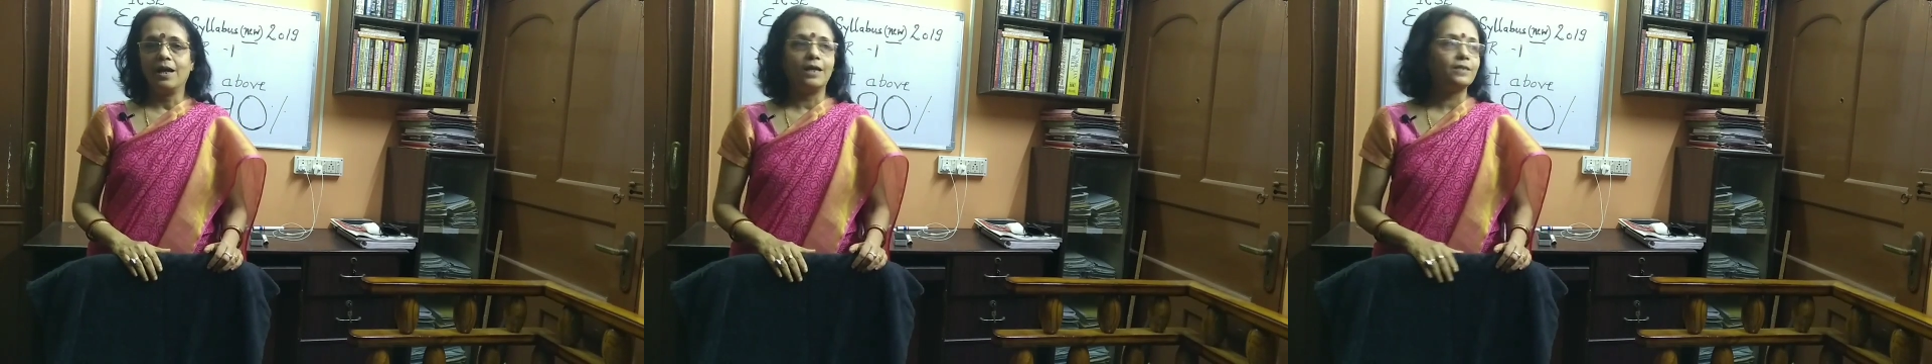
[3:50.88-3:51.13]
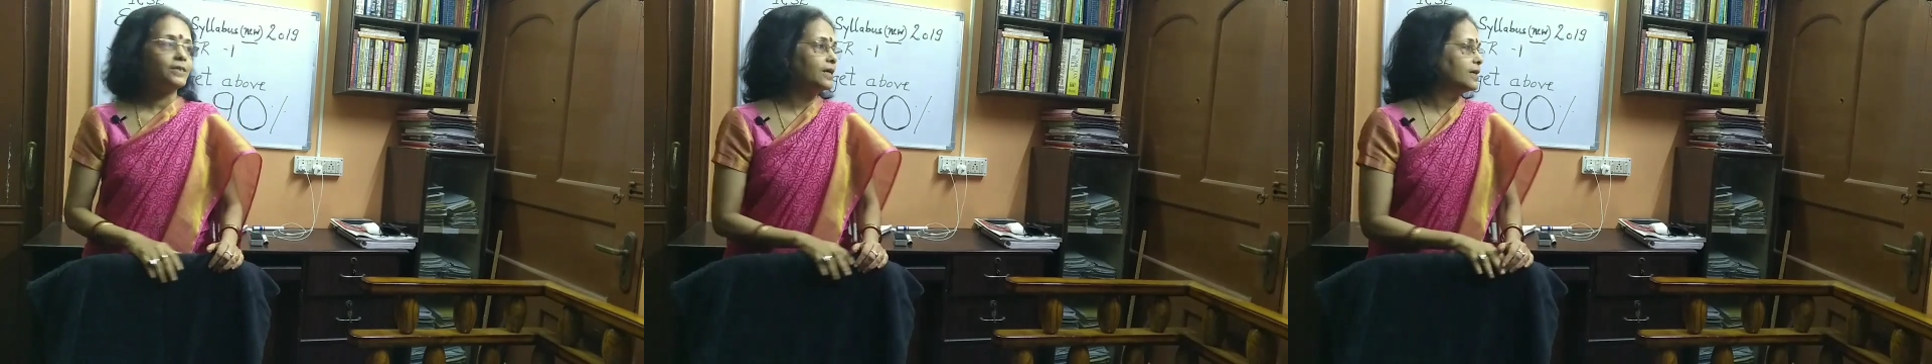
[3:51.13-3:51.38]

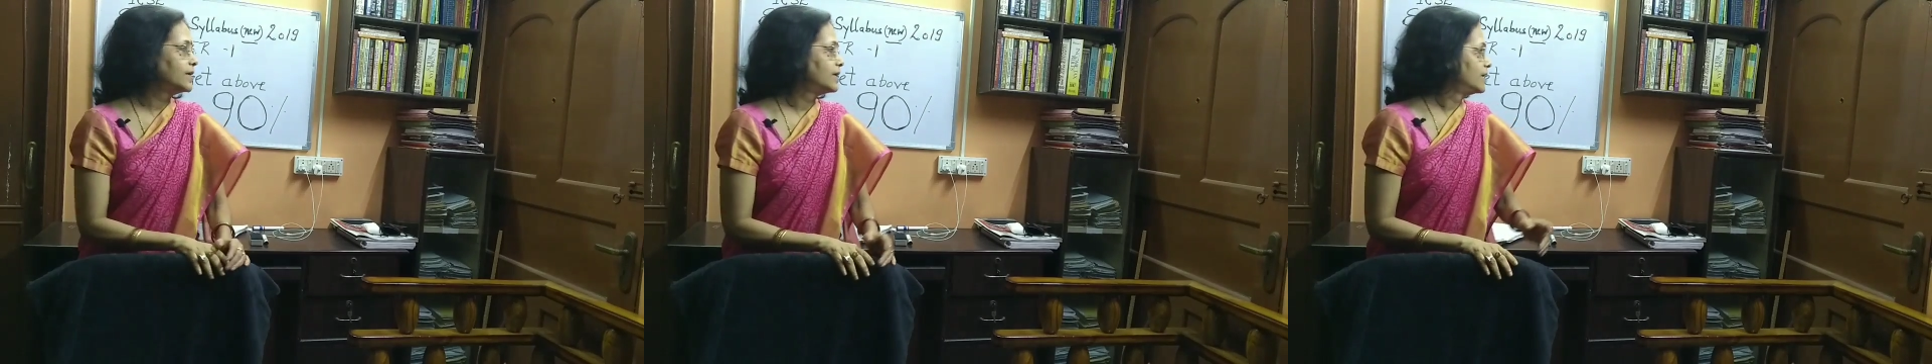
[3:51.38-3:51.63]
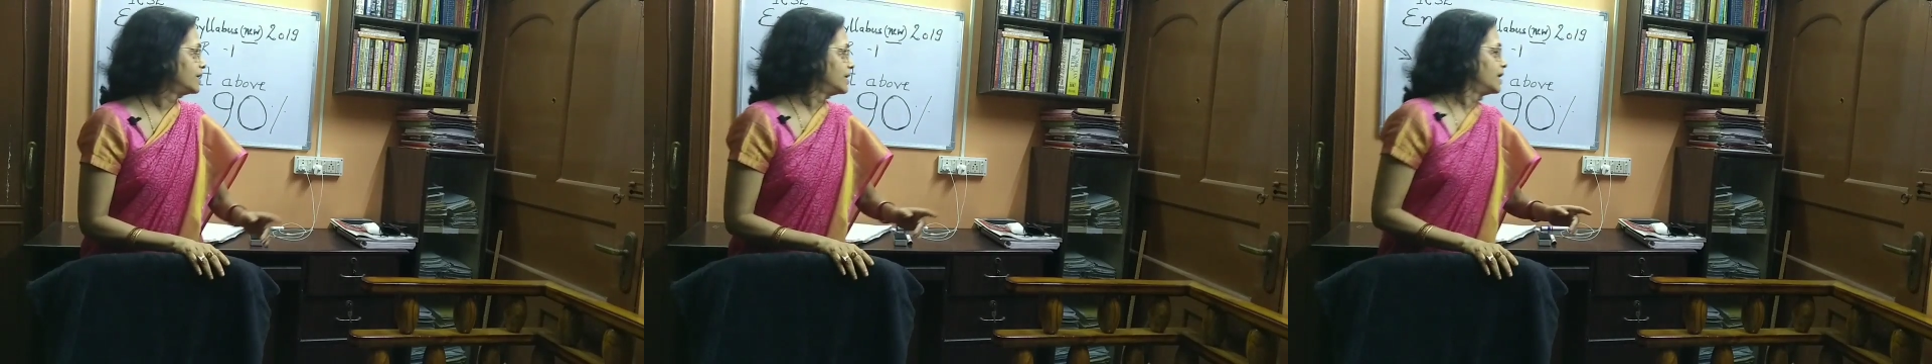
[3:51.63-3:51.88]
Acha.
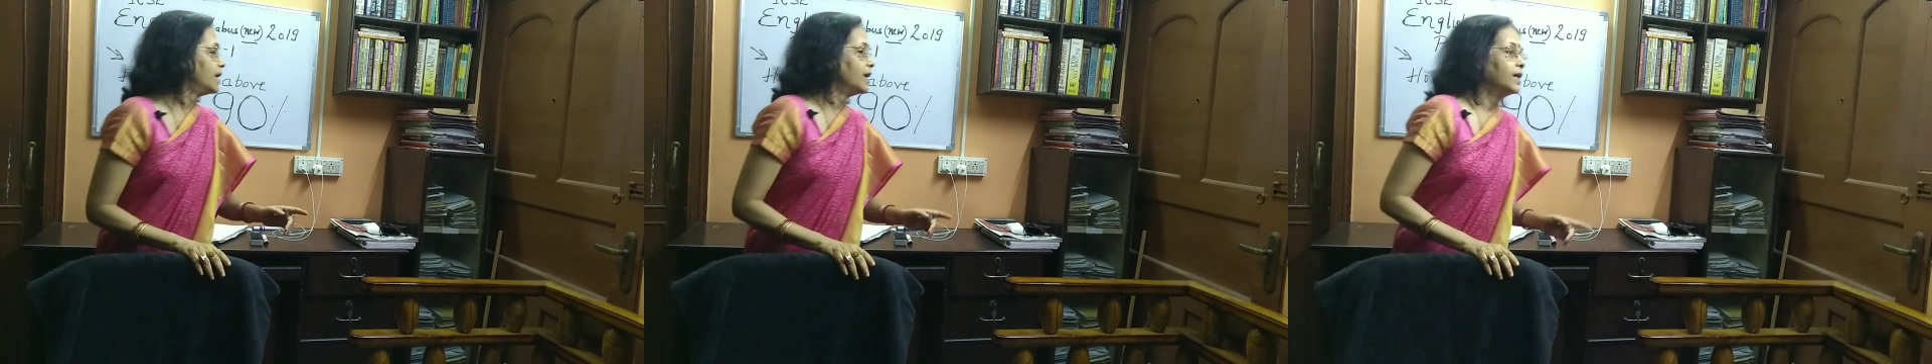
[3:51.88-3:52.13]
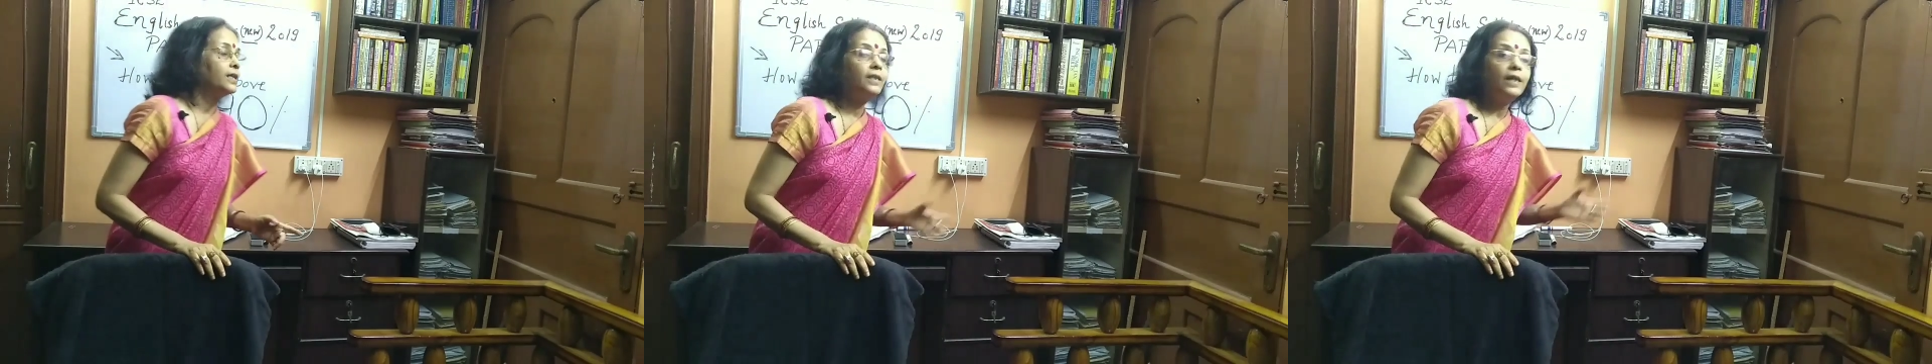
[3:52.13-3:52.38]

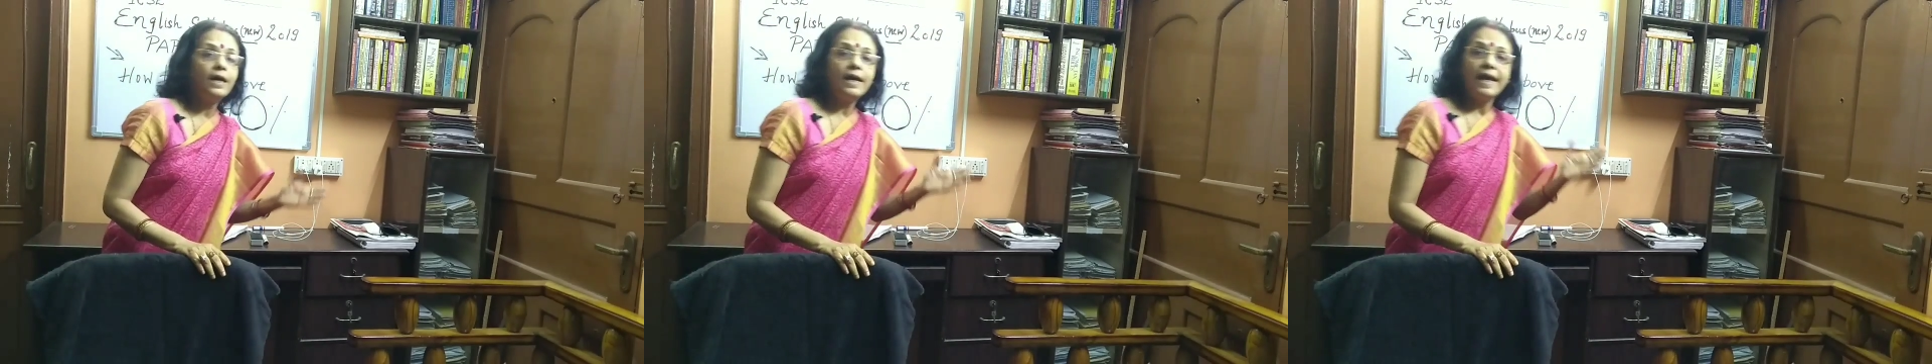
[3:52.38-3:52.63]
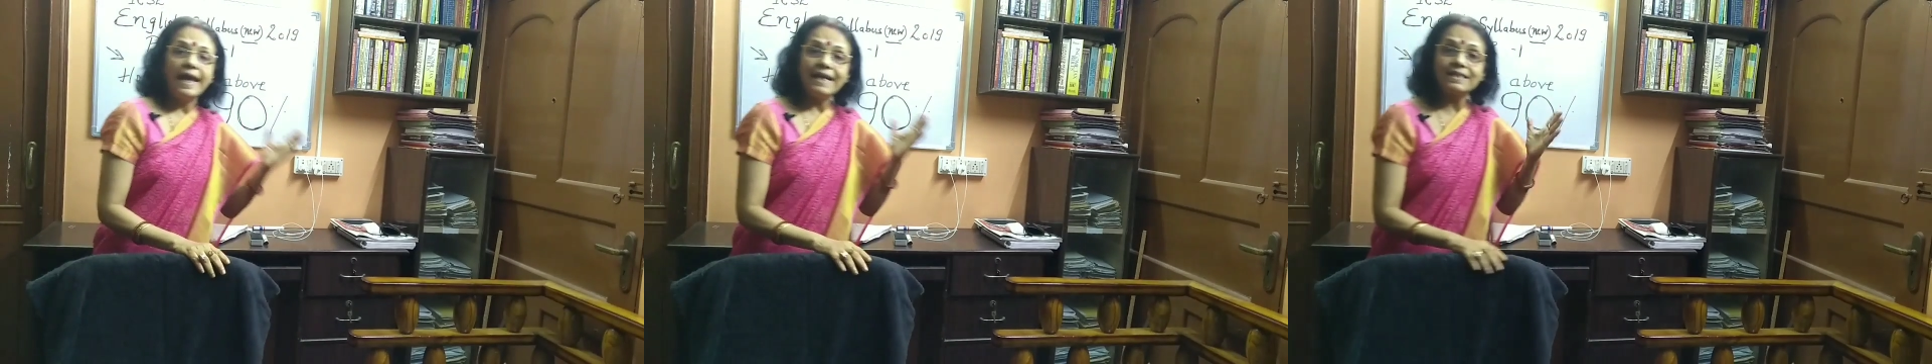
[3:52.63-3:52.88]

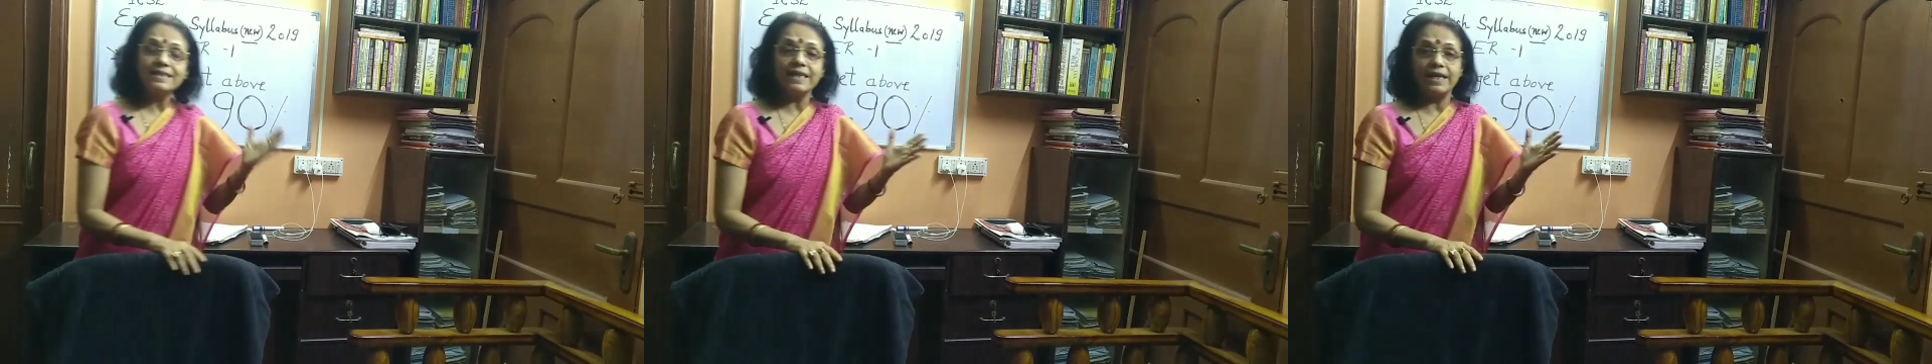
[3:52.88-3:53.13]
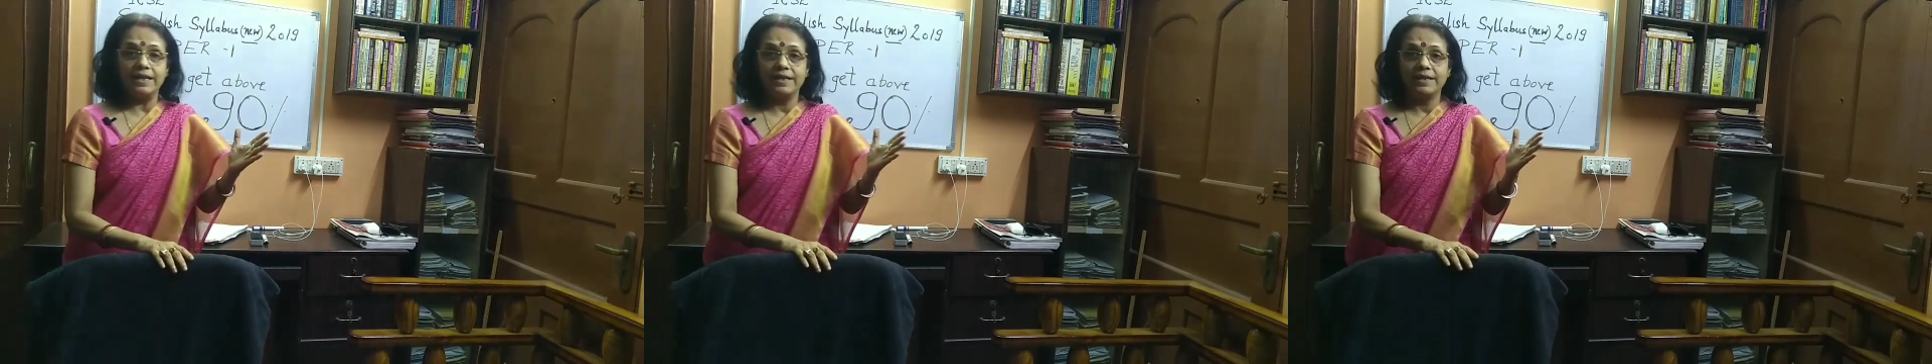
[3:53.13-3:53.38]
The
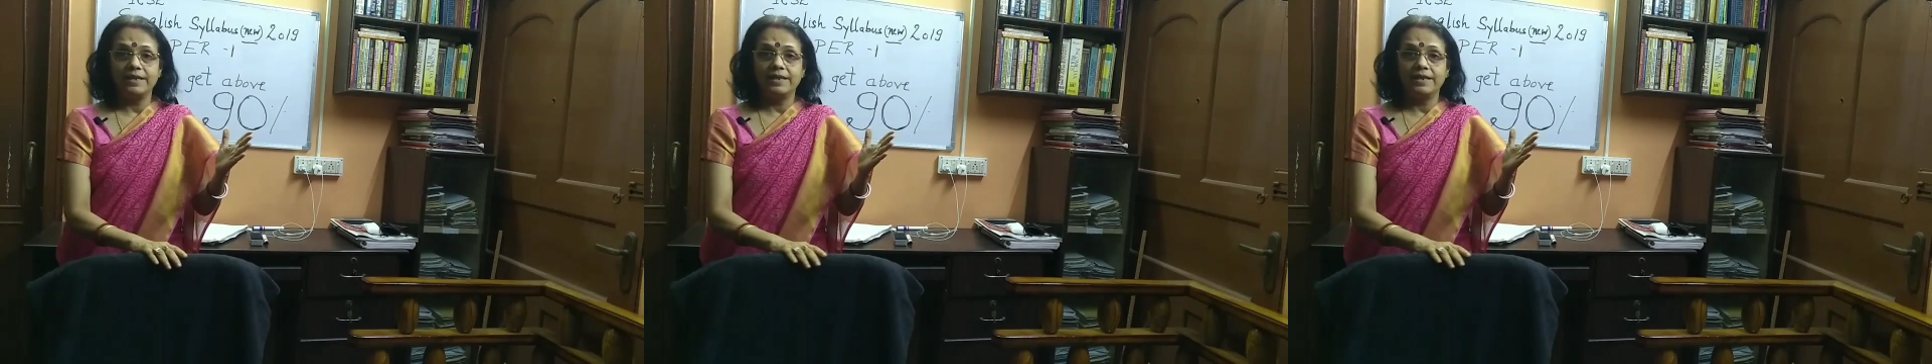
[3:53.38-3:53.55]
essay,